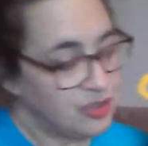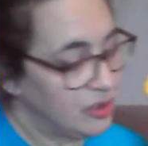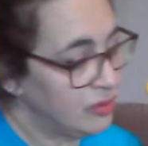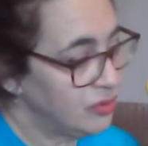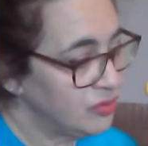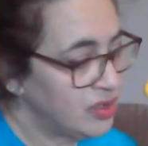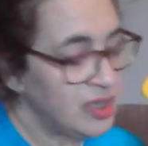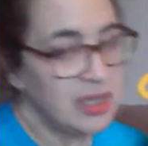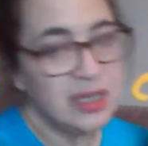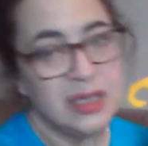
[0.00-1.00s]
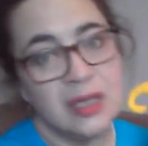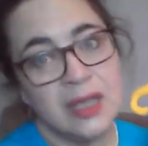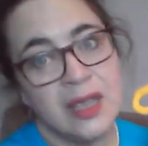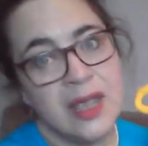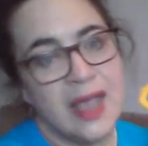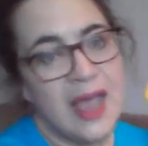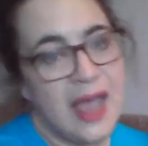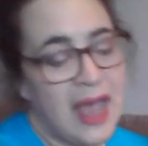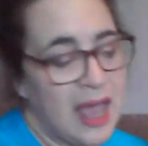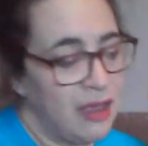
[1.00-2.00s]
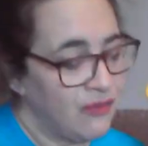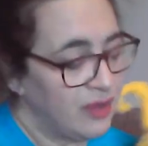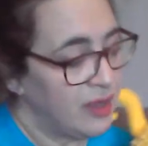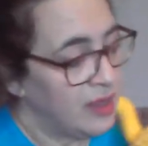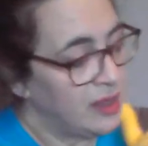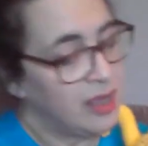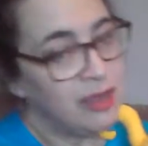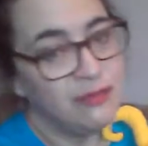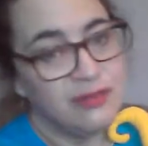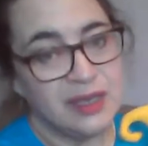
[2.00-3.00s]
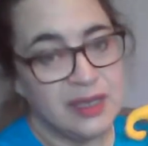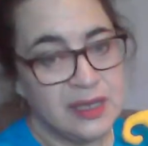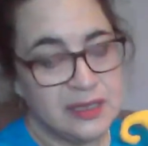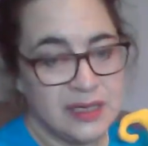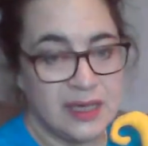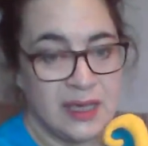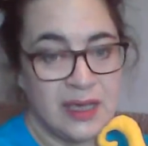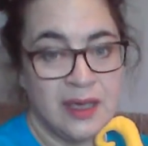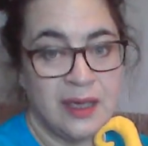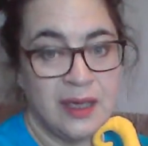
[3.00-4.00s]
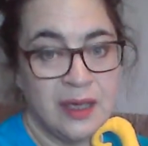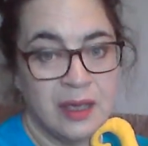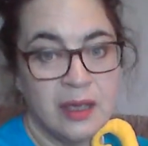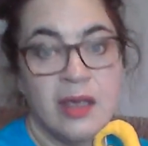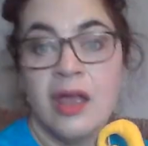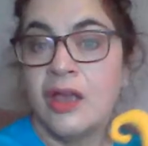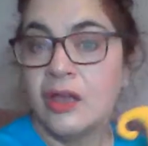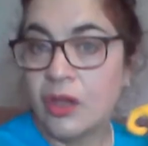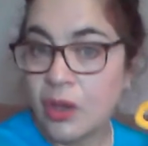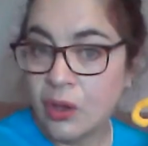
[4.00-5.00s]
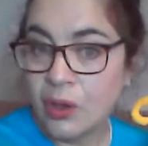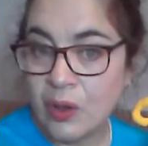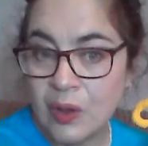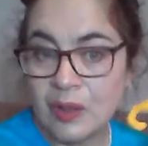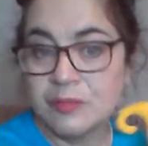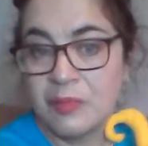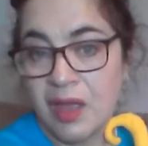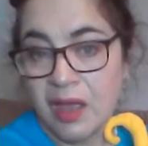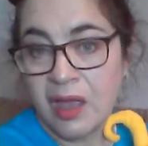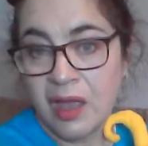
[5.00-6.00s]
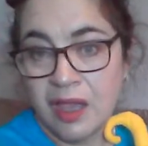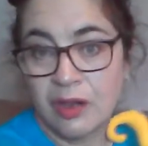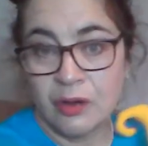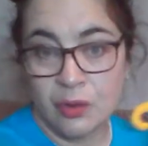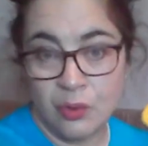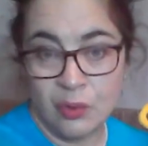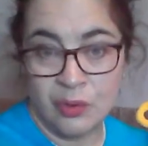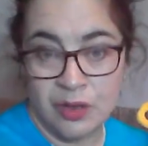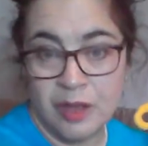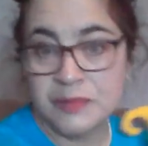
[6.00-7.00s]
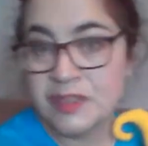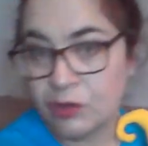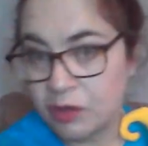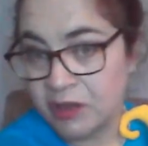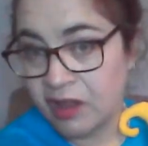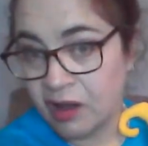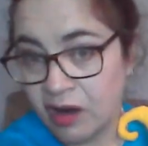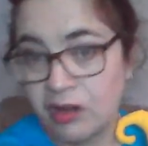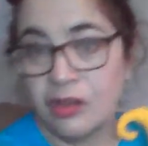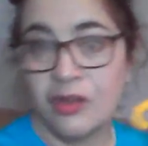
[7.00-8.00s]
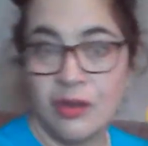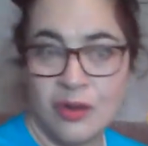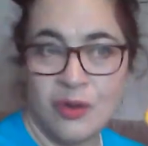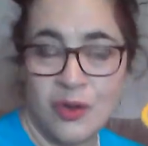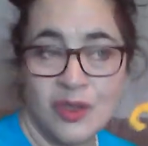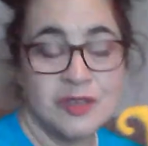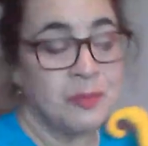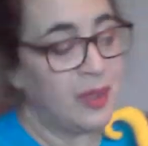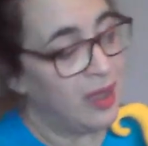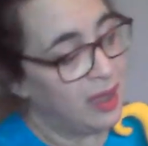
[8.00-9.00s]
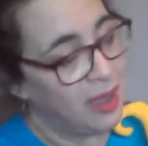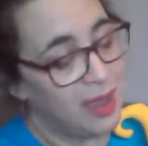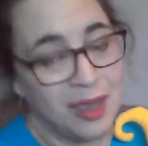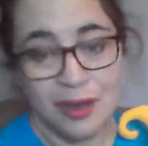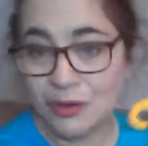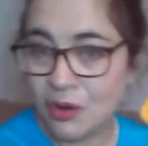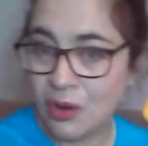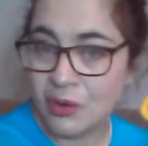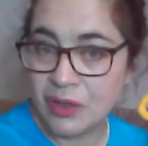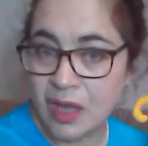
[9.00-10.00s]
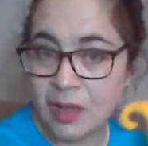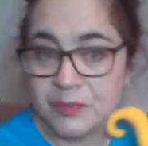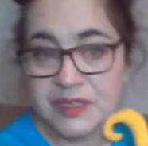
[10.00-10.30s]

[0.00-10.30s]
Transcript: children, have a lovely day. Goodbye, grown-ups. Sorry about the car. Goodbye, grown-ups.